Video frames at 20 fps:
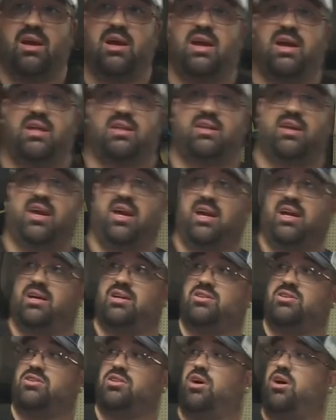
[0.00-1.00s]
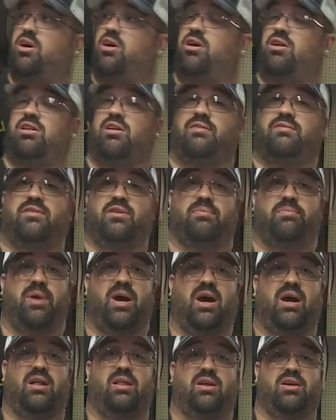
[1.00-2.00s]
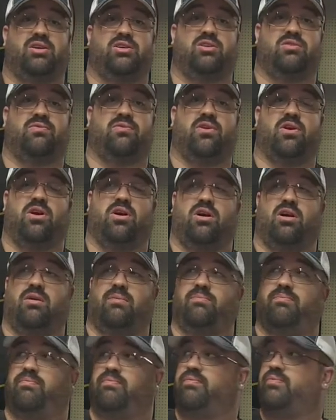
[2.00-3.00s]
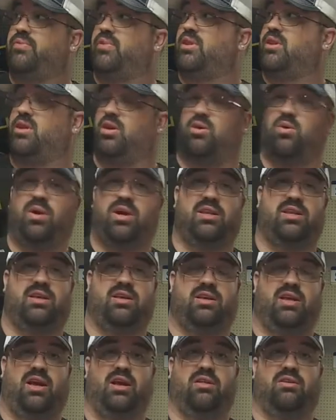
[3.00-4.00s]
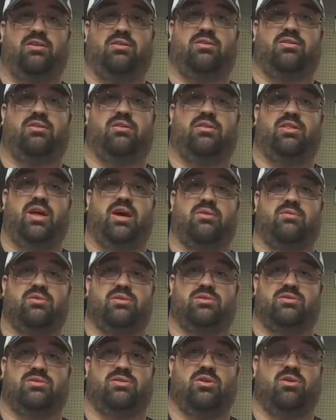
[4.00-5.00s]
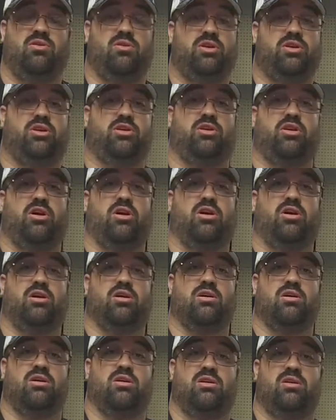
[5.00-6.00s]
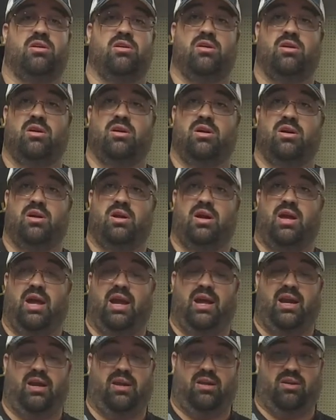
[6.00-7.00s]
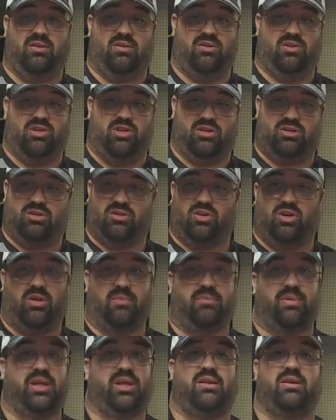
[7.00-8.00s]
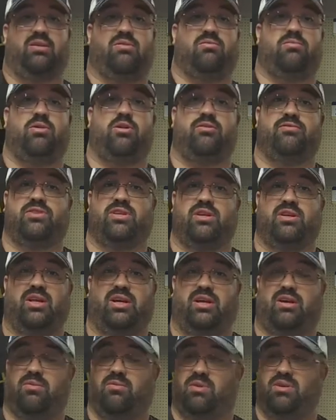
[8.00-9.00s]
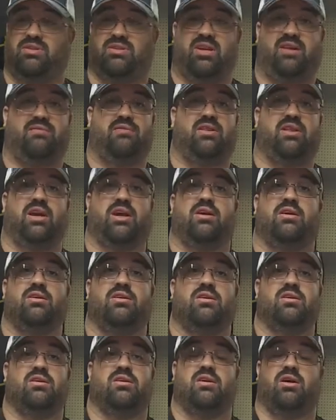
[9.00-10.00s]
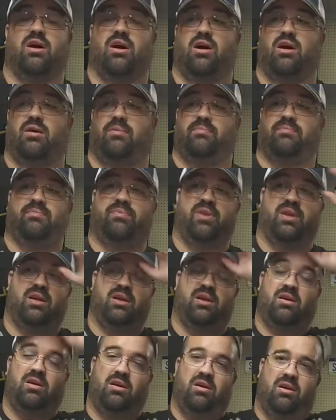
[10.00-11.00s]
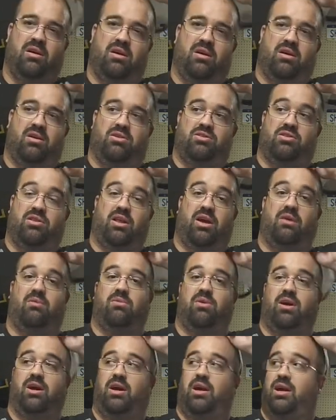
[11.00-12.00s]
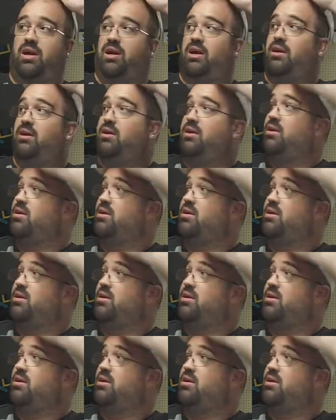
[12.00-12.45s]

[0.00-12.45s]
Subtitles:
it takes all of the polish from the quick detailer that was on your car and it just completely removes it like it wasn't even there. So that way